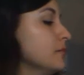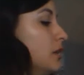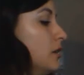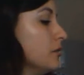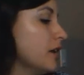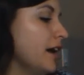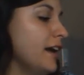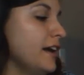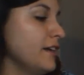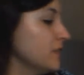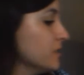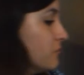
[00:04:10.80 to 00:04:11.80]

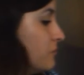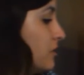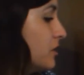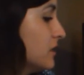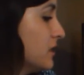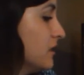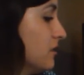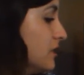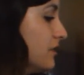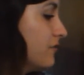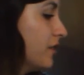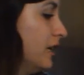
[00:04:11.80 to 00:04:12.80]
Okay, this one looks a little
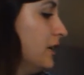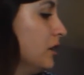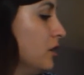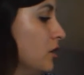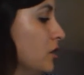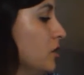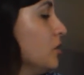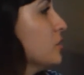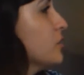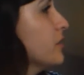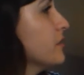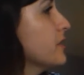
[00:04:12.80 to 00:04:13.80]
different.
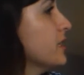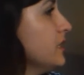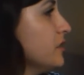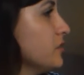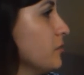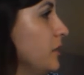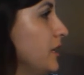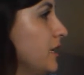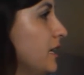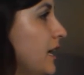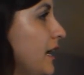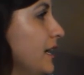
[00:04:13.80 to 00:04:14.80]
So this
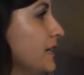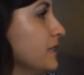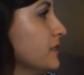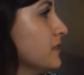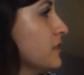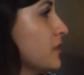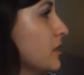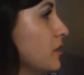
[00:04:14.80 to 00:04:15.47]
one ends